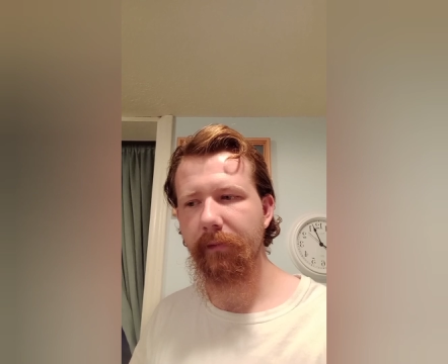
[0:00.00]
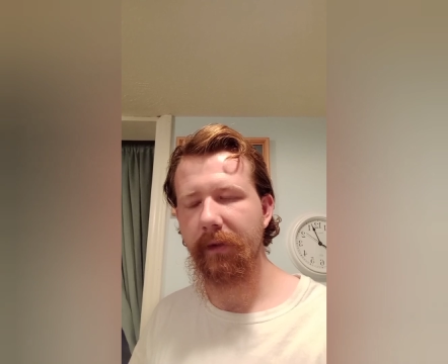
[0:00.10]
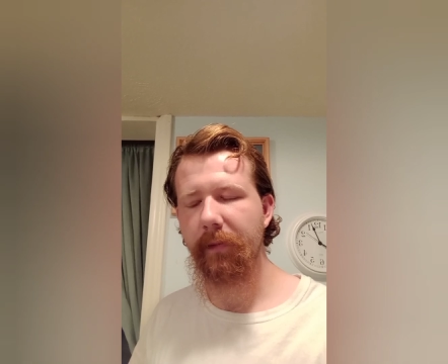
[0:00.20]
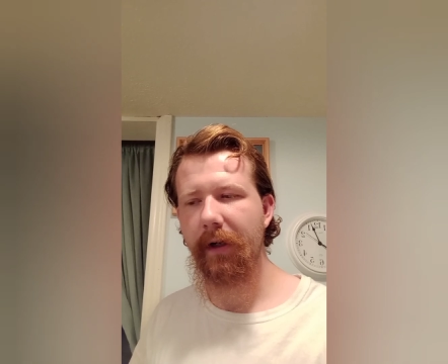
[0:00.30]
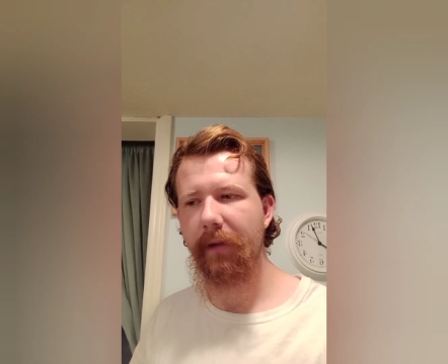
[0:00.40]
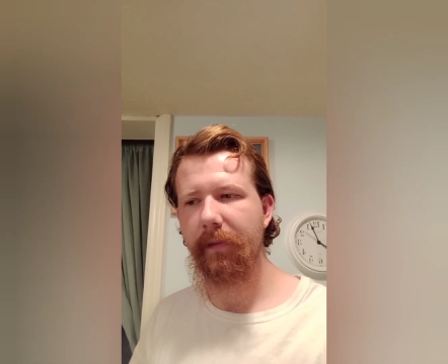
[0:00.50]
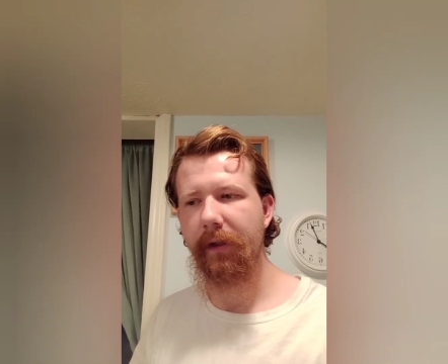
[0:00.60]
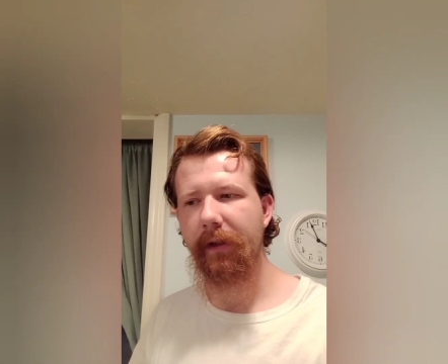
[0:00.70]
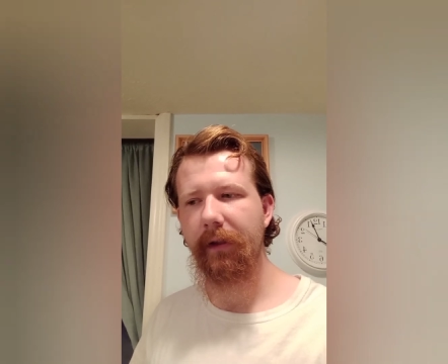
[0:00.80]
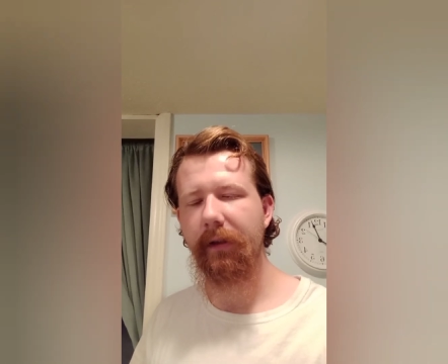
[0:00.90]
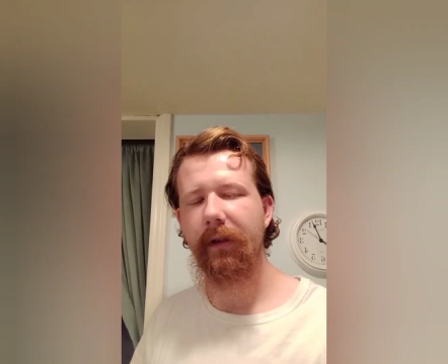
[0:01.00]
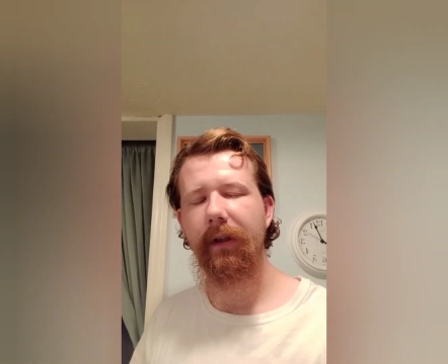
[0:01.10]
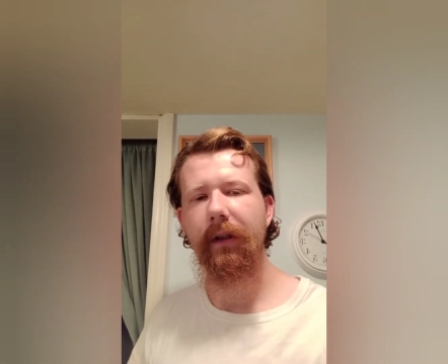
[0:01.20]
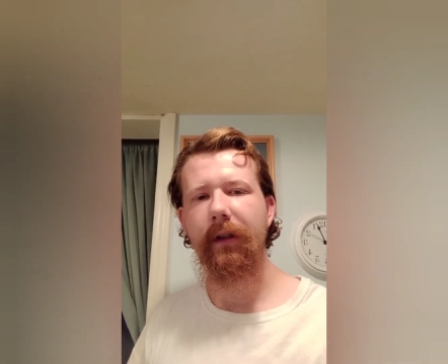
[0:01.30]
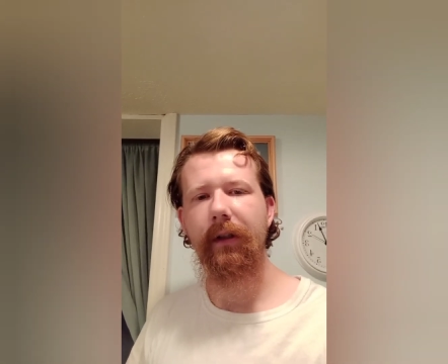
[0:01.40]
The property,
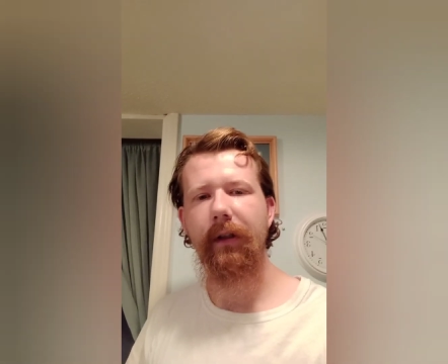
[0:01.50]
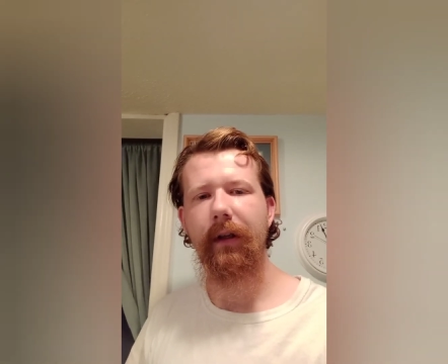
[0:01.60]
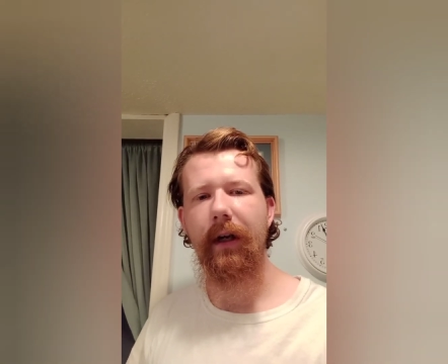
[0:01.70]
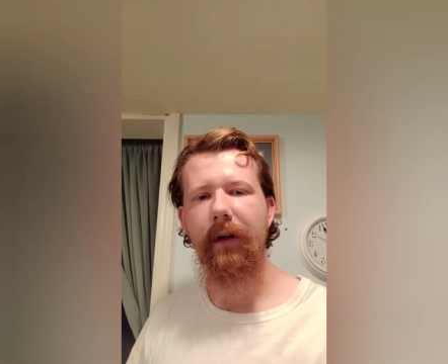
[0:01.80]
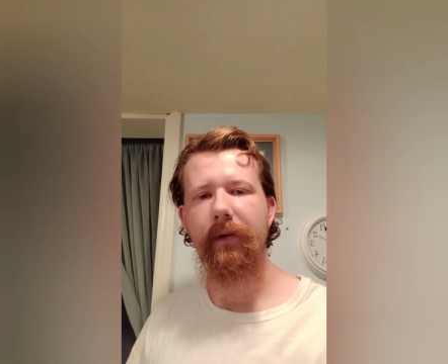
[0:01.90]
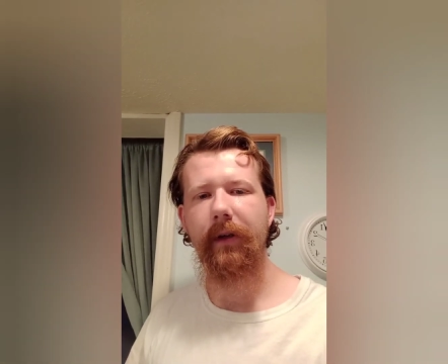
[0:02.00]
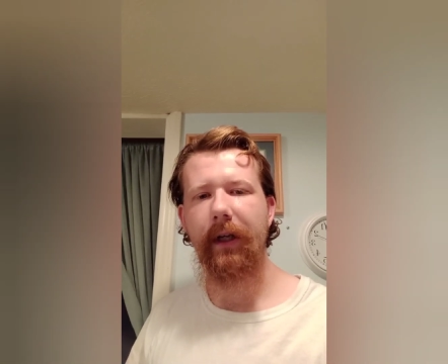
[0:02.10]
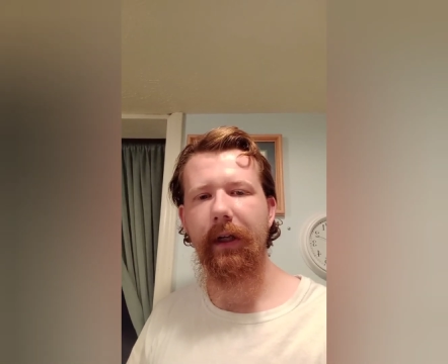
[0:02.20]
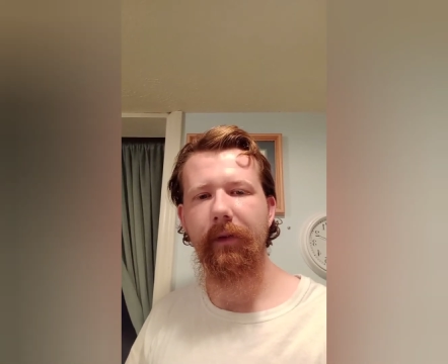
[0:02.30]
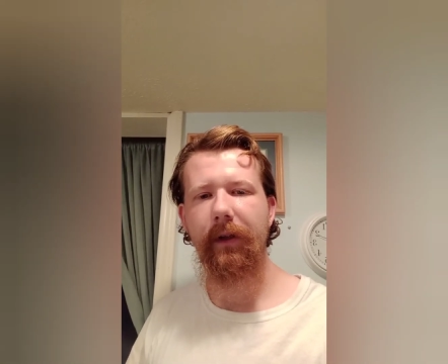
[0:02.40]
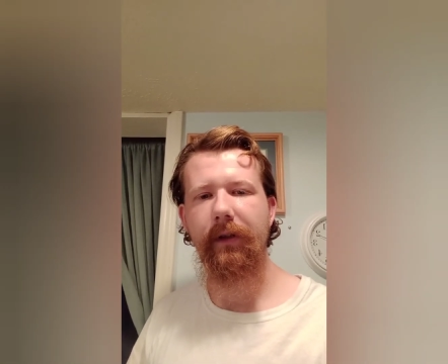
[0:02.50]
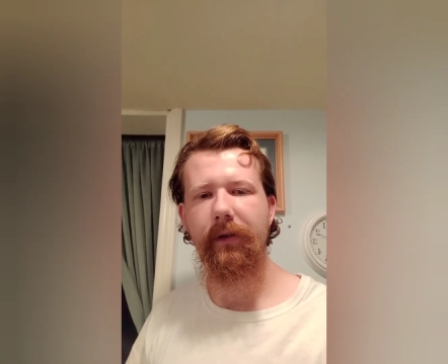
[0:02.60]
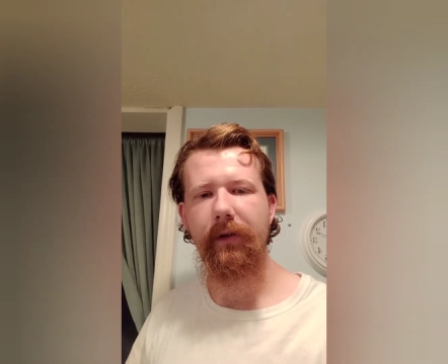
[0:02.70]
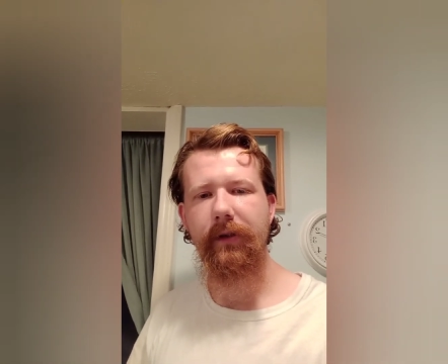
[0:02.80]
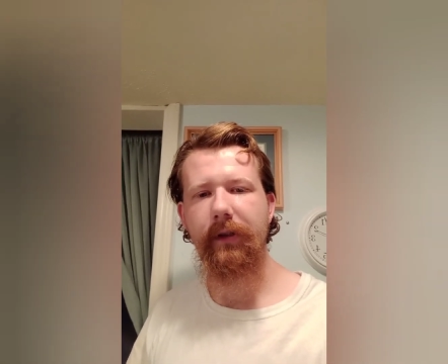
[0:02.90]
I own half
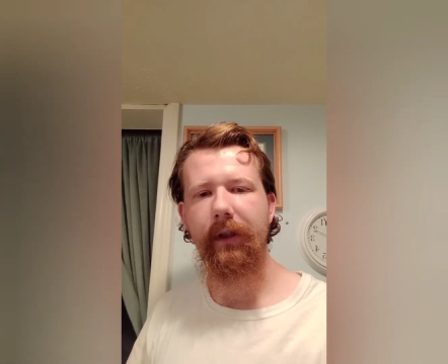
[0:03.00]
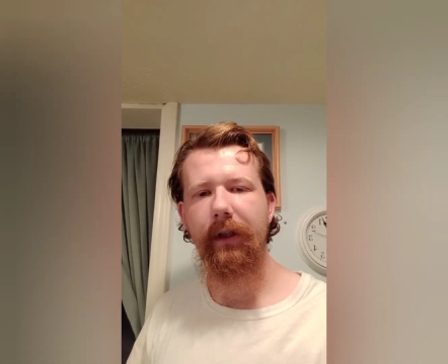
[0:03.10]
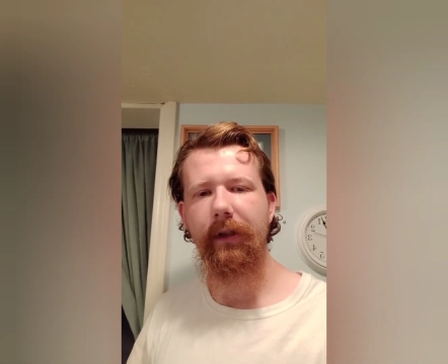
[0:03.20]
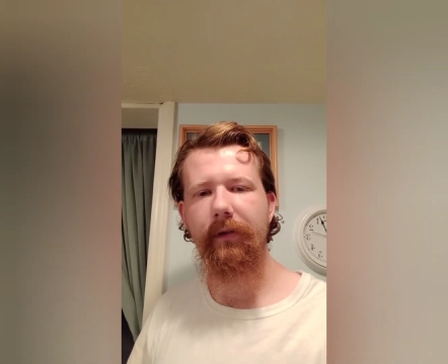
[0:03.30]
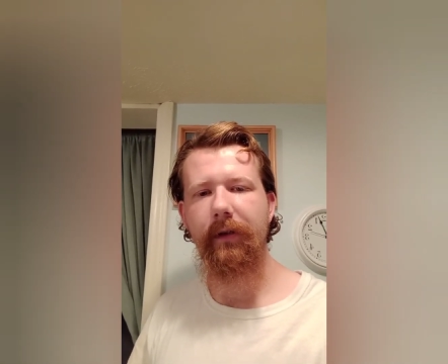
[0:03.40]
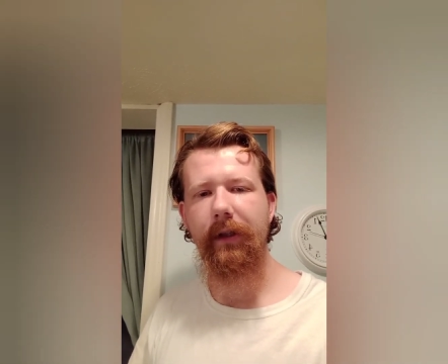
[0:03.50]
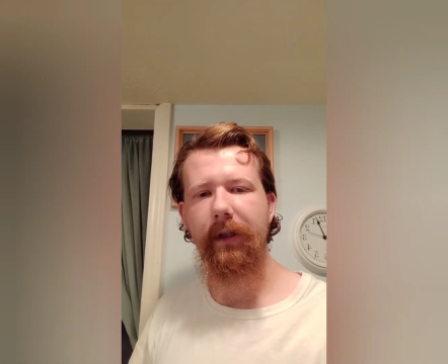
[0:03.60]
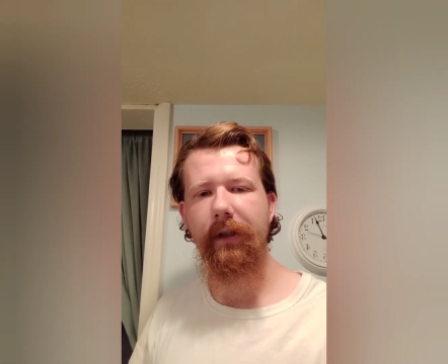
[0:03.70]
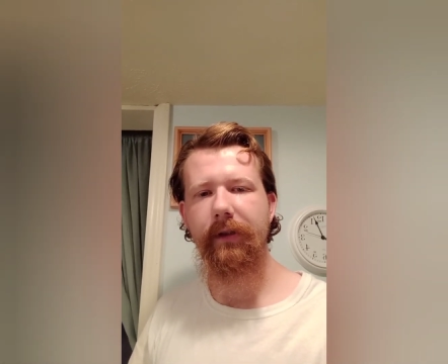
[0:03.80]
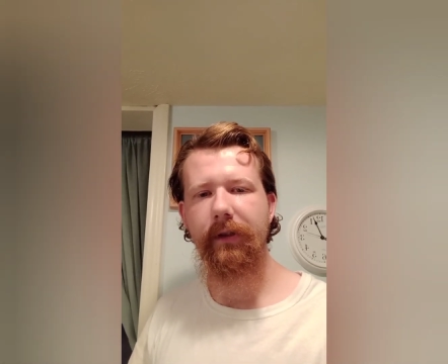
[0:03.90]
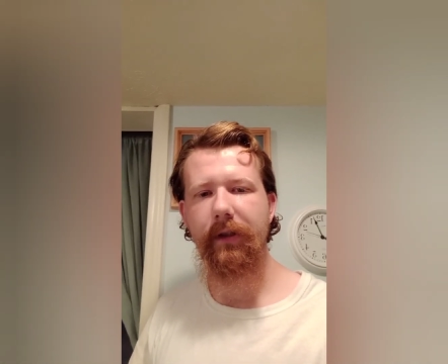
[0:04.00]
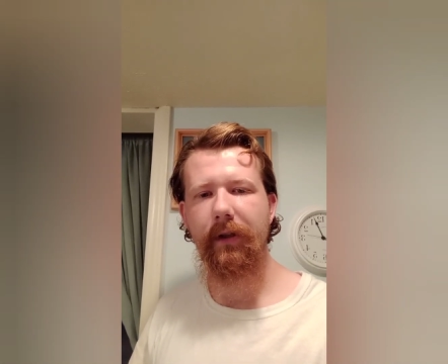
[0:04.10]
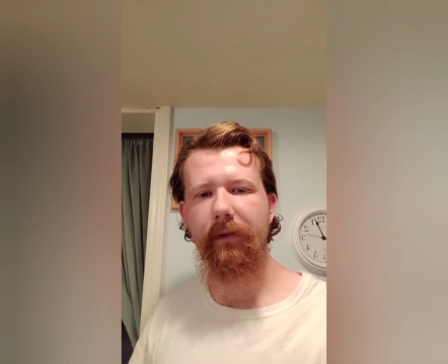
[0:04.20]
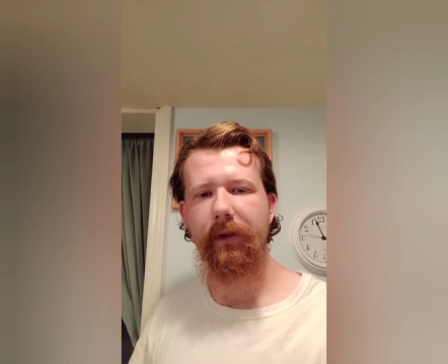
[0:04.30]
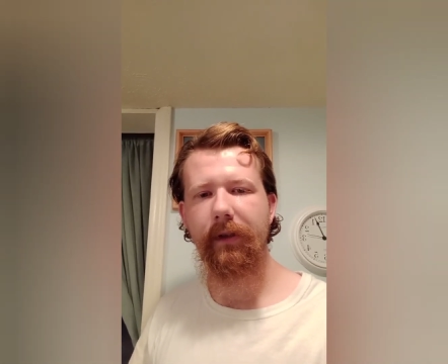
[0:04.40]
interest, and three cousins
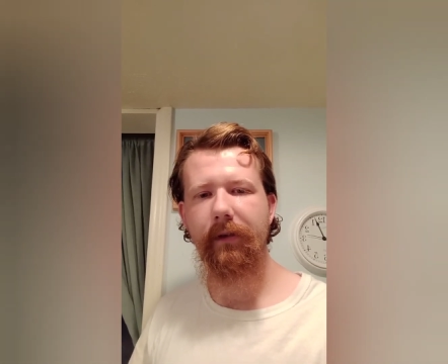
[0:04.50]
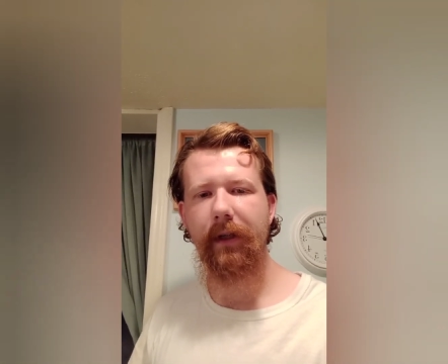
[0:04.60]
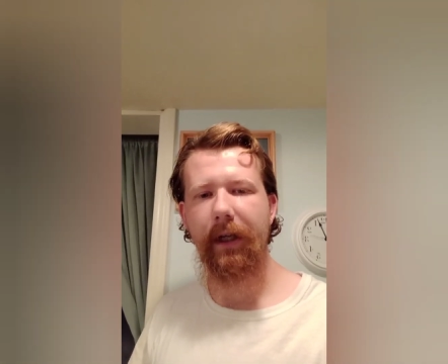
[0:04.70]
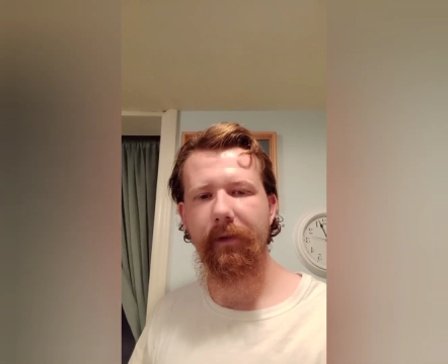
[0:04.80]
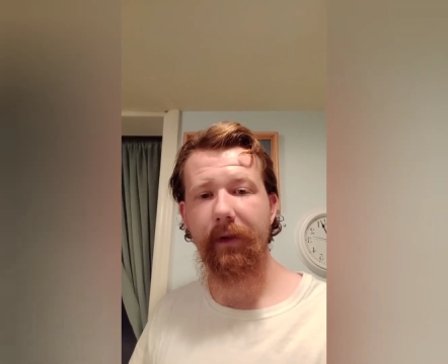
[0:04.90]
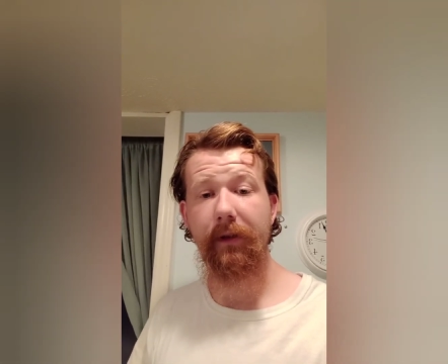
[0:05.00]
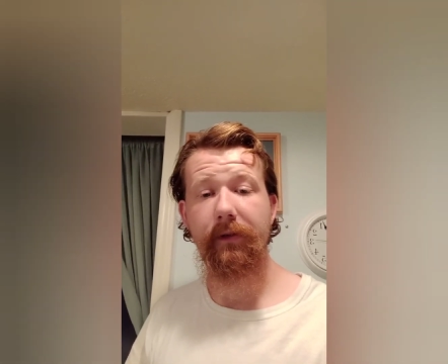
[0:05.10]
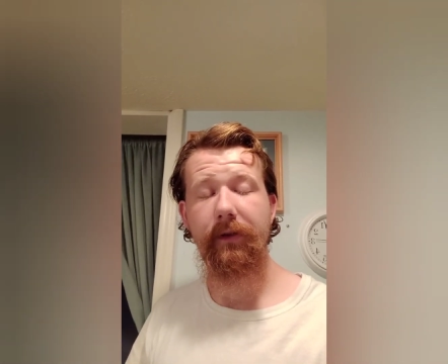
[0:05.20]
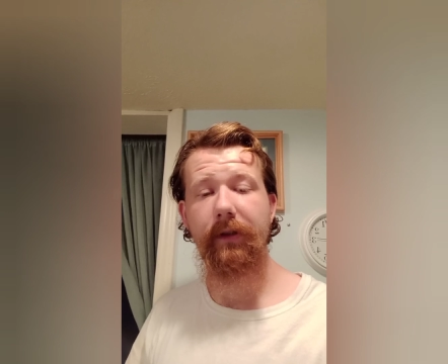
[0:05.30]
own the other half interest.